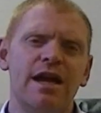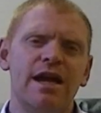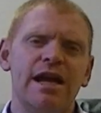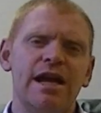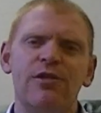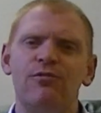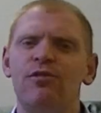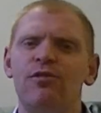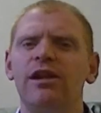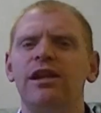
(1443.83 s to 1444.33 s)

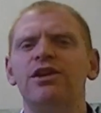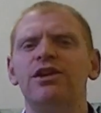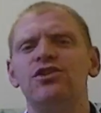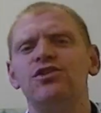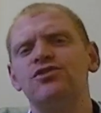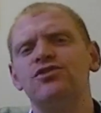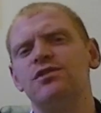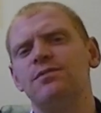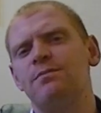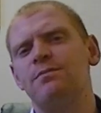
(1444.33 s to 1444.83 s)
It really
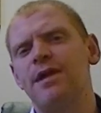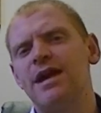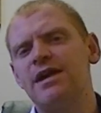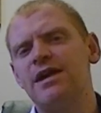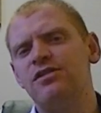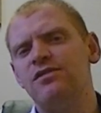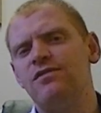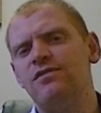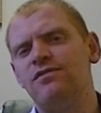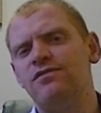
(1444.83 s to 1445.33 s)
doesn't
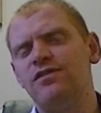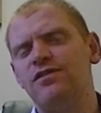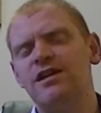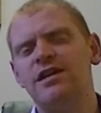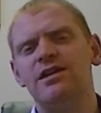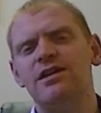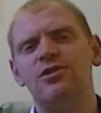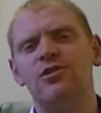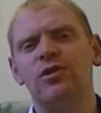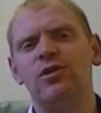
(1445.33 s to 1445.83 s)
make you
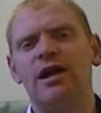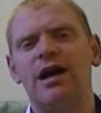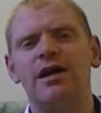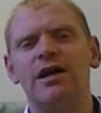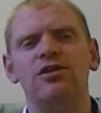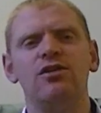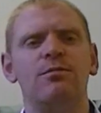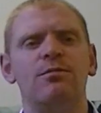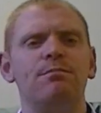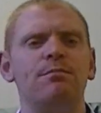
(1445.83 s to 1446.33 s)
feel like
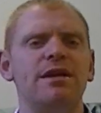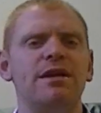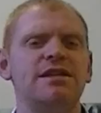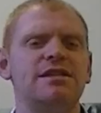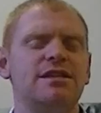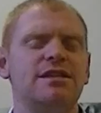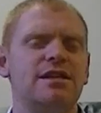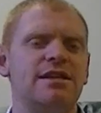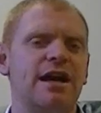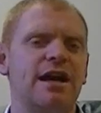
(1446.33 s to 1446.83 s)
you're
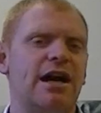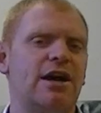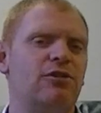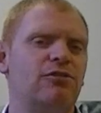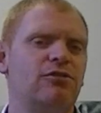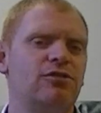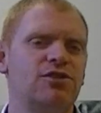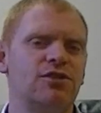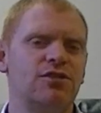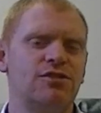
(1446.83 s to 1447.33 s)
missing
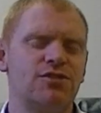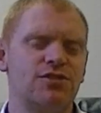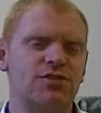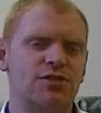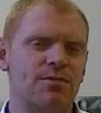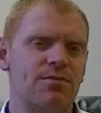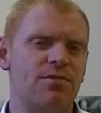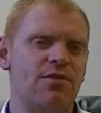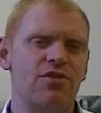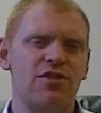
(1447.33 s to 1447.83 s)
out on
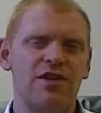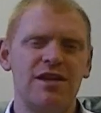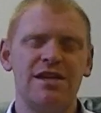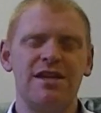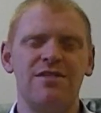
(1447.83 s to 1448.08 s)
something.